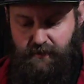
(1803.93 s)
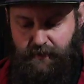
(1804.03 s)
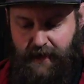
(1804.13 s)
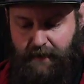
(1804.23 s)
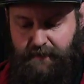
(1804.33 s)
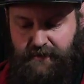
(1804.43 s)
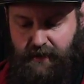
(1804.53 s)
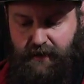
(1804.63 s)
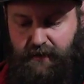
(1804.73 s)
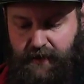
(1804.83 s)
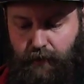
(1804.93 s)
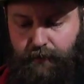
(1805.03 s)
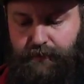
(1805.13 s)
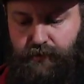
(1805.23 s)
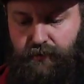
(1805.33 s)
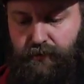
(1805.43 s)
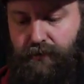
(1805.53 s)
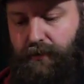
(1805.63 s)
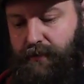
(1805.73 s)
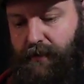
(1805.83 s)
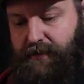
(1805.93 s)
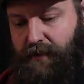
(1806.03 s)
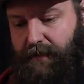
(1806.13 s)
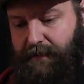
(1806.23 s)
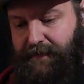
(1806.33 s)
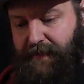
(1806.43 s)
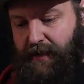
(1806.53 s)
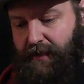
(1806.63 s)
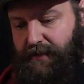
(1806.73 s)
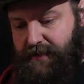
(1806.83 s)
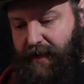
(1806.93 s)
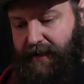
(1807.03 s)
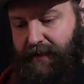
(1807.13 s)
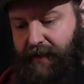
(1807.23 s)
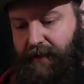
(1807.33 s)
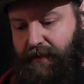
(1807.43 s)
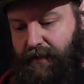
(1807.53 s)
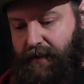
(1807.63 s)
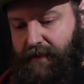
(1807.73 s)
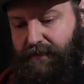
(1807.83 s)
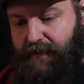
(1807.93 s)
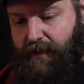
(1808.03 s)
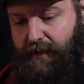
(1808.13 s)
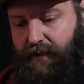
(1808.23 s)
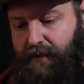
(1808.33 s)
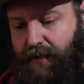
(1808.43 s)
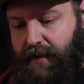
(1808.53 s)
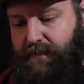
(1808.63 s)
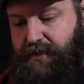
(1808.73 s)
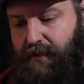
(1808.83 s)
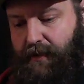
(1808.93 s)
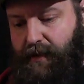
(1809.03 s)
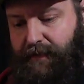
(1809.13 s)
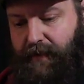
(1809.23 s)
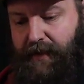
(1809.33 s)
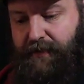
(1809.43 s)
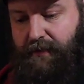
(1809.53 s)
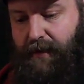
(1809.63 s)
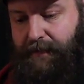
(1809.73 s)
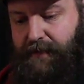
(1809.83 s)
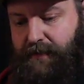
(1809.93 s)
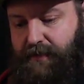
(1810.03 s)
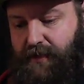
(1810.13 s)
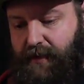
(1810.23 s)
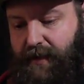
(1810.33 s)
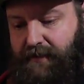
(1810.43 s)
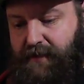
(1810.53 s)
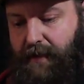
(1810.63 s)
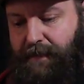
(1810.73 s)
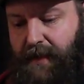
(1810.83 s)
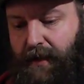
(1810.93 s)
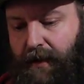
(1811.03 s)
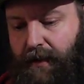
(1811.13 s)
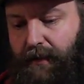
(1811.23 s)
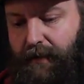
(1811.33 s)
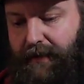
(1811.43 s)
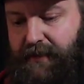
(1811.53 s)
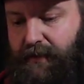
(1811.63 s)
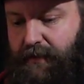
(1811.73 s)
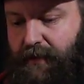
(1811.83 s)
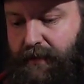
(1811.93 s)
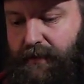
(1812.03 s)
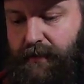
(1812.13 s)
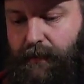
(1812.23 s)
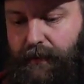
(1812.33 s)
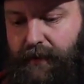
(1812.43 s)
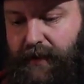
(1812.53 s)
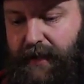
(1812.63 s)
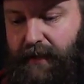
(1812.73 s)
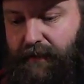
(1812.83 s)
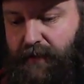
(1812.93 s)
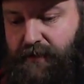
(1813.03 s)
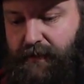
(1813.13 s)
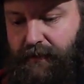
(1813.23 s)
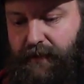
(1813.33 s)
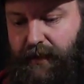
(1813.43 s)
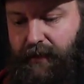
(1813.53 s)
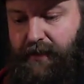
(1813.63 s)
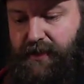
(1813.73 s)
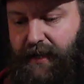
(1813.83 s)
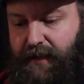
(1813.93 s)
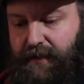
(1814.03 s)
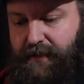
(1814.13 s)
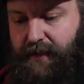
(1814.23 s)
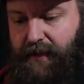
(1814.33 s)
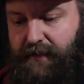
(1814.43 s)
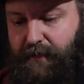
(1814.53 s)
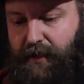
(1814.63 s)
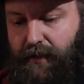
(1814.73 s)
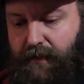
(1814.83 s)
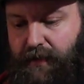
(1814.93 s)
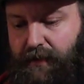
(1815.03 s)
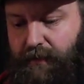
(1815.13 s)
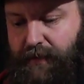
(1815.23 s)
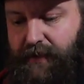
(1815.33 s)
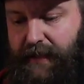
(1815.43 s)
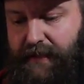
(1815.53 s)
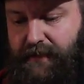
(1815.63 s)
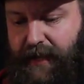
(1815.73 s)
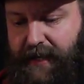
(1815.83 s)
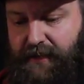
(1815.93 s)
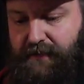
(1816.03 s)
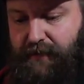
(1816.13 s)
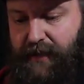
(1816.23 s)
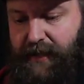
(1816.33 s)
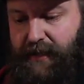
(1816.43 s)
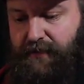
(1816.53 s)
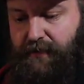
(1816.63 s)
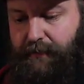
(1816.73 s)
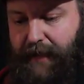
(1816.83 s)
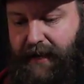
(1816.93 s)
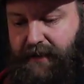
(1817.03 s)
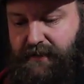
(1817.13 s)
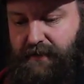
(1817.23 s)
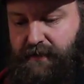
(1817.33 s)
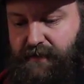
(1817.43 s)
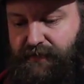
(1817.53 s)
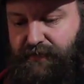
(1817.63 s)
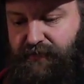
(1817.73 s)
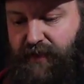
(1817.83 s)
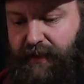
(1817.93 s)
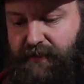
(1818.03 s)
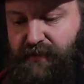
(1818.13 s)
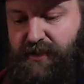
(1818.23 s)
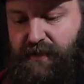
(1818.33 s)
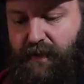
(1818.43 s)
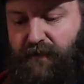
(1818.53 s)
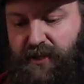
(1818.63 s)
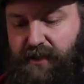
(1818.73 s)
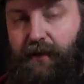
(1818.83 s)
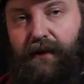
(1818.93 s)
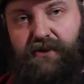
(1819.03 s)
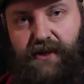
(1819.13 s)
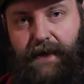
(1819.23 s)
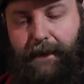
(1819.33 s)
Perhaps I could help too. Darling, I'm sorry if I interrupted, Jocasta. I didn't know you were here, Vision. Yellow Jacket sent me over with these latest readings on Marcus's physiology.